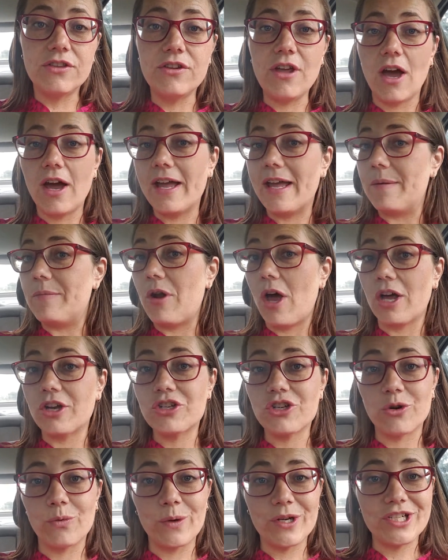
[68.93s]
I am not
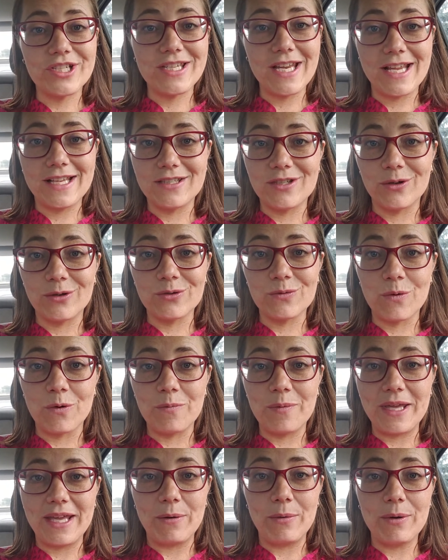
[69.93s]
sure which days those will
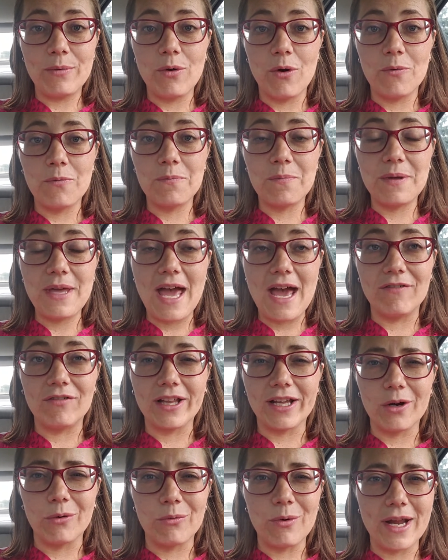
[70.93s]
be. We won't be, have
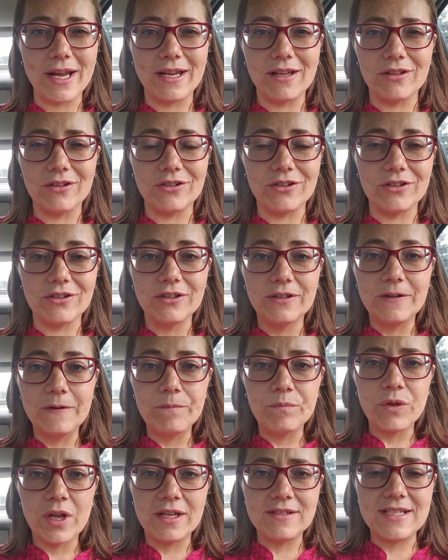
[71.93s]
like a regular
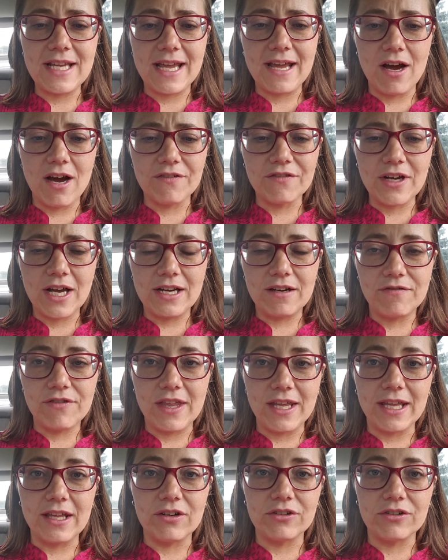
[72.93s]
day off kind of thing.